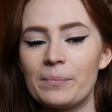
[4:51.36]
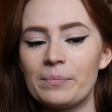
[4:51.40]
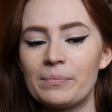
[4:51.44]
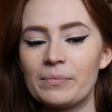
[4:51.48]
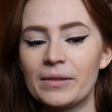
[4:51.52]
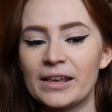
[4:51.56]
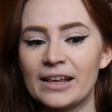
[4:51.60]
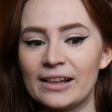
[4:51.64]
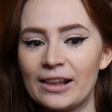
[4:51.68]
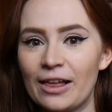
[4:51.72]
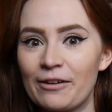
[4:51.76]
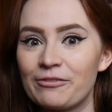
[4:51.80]

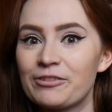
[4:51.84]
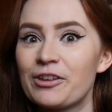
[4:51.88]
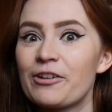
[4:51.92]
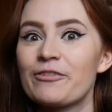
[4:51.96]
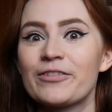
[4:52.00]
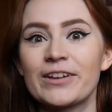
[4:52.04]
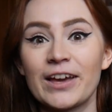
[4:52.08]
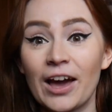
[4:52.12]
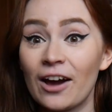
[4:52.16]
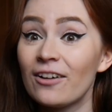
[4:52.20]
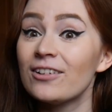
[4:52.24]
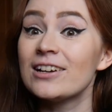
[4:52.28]
He left her
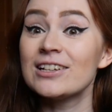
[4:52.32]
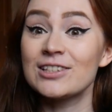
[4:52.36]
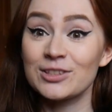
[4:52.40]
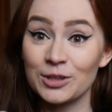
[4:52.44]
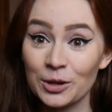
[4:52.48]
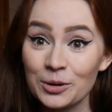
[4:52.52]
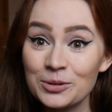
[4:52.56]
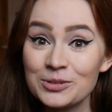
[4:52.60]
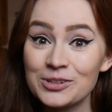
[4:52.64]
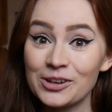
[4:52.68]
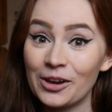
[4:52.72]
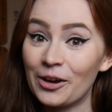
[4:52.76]
for Carrie
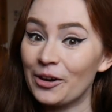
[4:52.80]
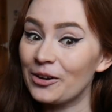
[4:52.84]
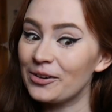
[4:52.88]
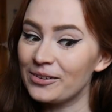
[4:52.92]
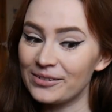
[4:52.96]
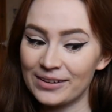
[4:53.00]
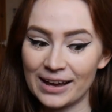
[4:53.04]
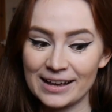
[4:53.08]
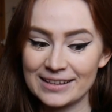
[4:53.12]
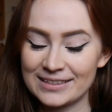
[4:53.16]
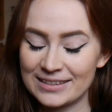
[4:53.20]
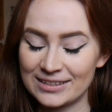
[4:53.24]

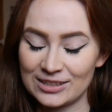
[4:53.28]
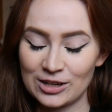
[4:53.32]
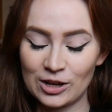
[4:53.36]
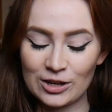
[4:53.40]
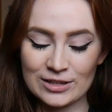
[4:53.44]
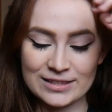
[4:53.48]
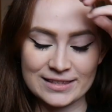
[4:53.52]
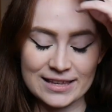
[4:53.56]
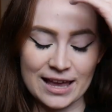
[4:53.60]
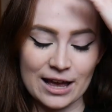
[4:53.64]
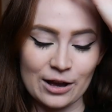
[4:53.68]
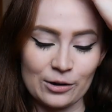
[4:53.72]
Soto, as it
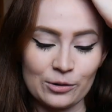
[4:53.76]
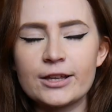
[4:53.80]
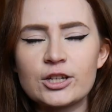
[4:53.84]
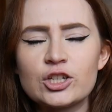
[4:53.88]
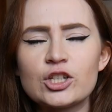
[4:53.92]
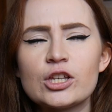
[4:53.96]
turns out.